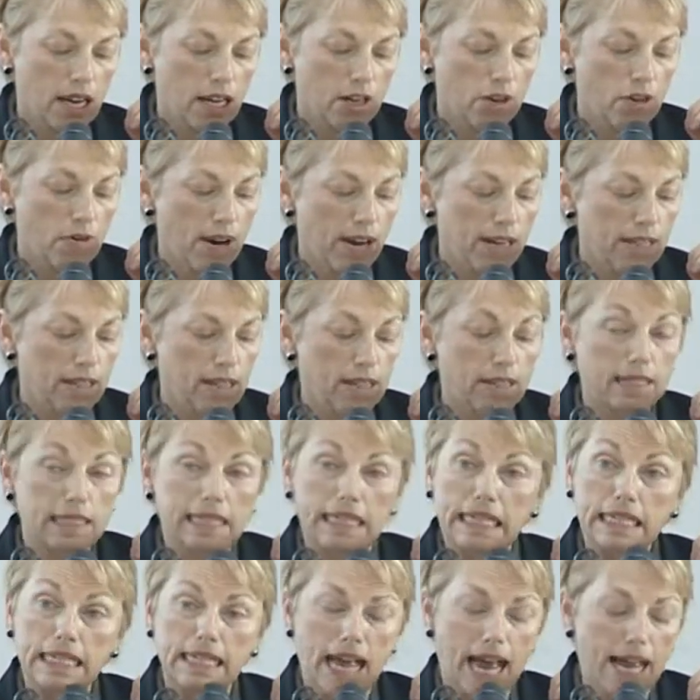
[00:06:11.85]
crisis is
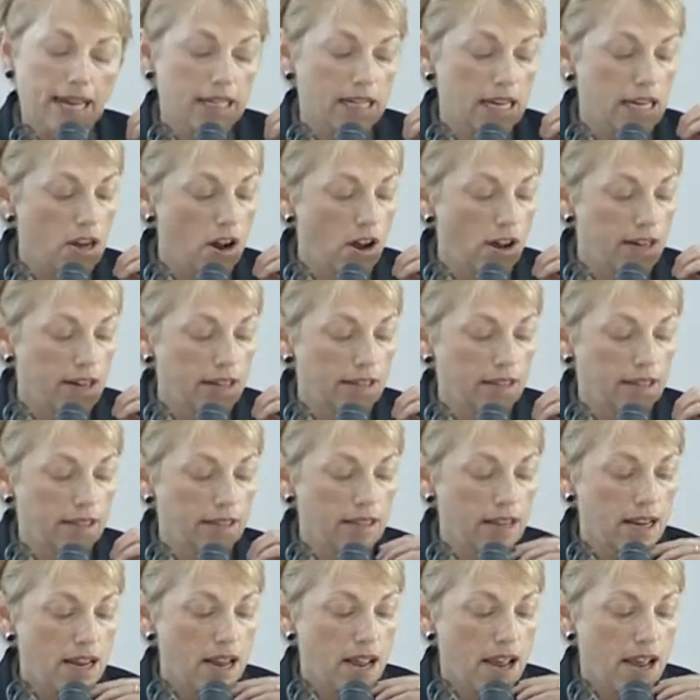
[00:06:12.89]
exacting on us.